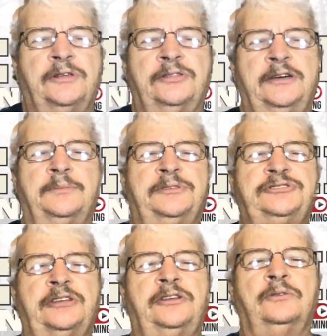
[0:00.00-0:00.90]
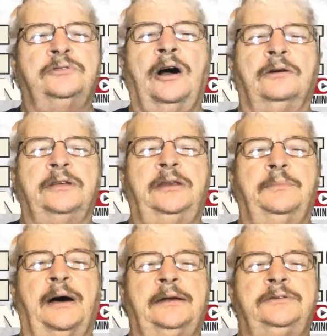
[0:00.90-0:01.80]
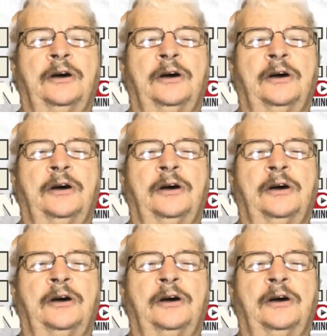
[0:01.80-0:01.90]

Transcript: to them and said, don't talk to anybody,